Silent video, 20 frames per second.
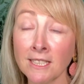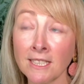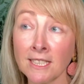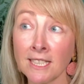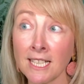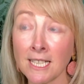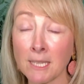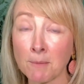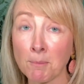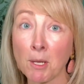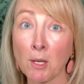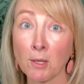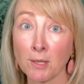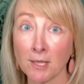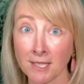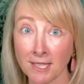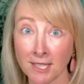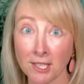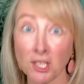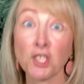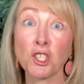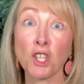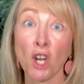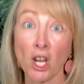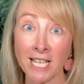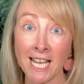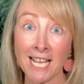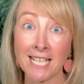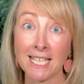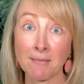it's because it's a
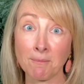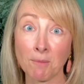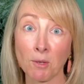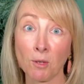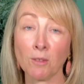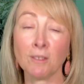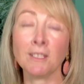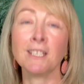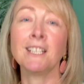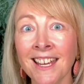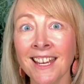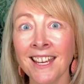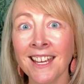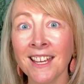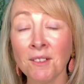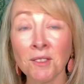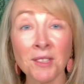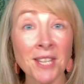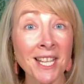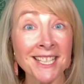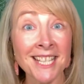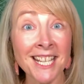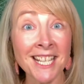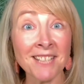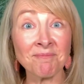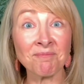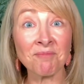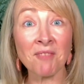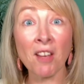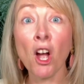gigantic bowl. Well, that's it.
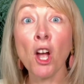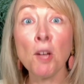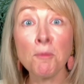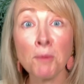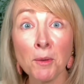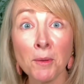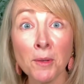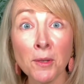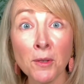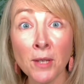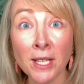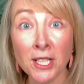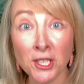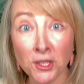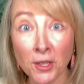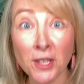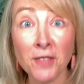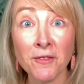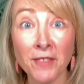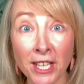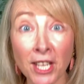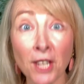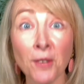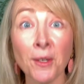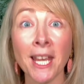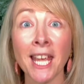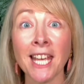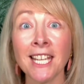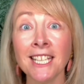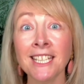I hope you enjoy the video
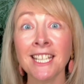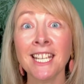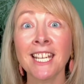again.